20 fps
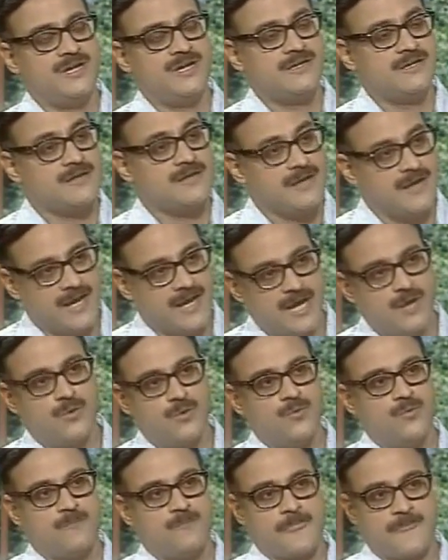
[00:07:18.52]
But
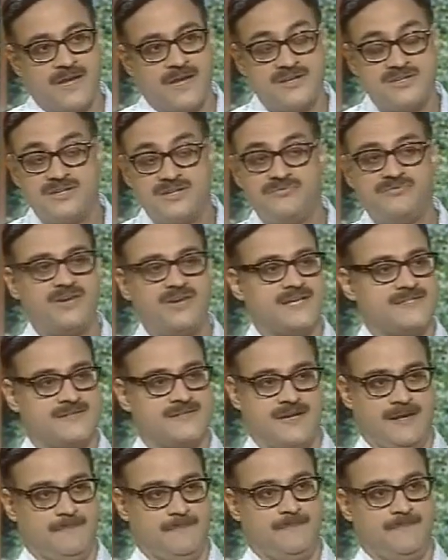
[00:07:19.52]
now a shift
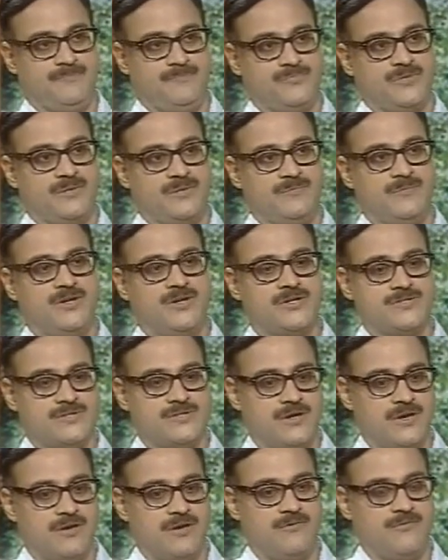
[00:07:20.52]
has come,
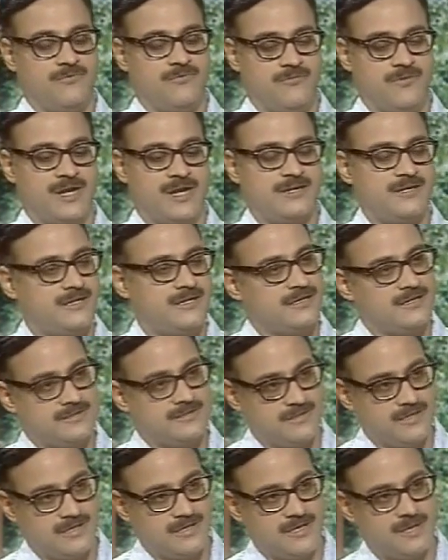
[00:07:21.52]
because what
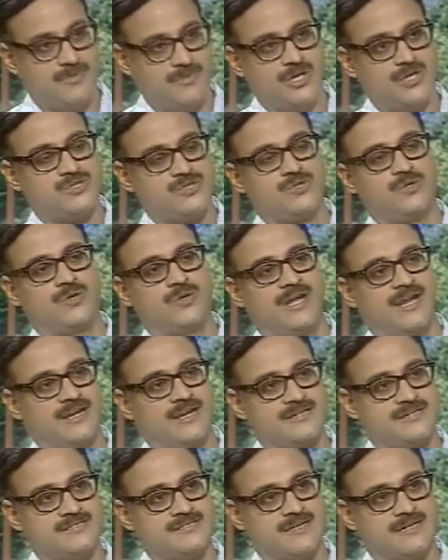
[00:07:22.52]
the WHO
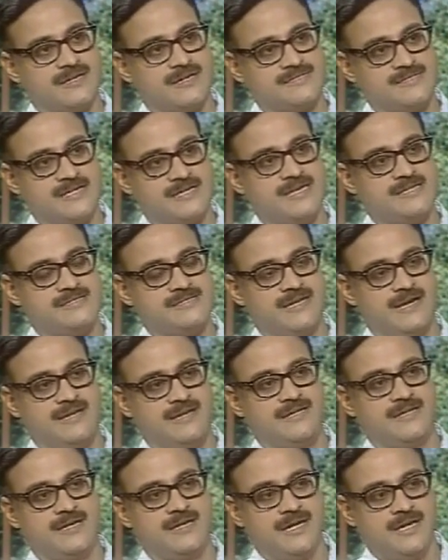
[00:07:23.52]
Director General says
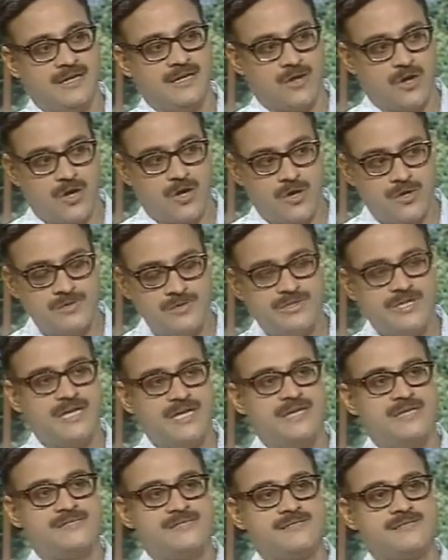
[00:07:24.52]
that all
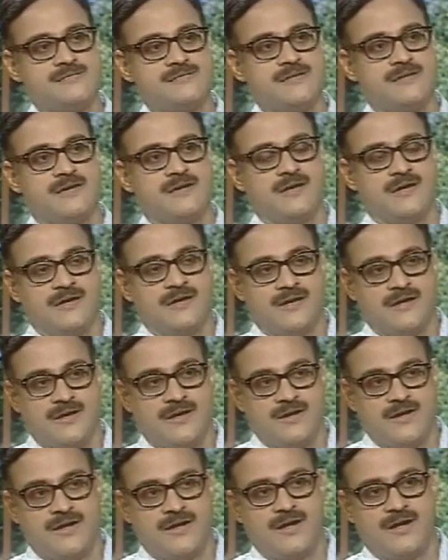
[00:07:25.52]
these
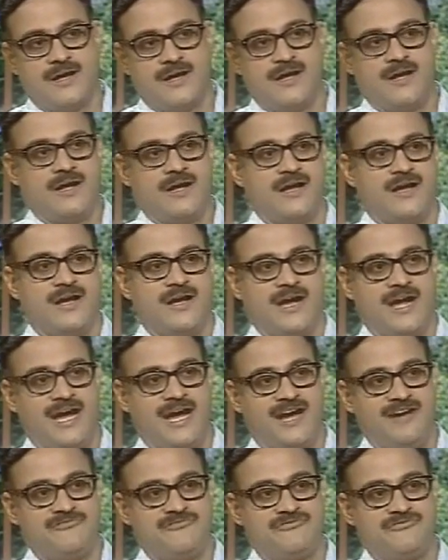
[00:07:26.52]

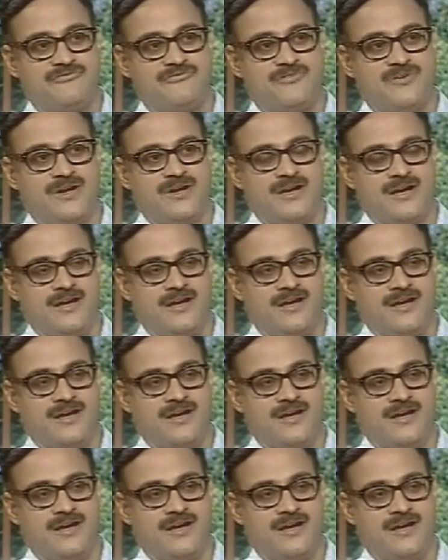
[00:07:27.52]
have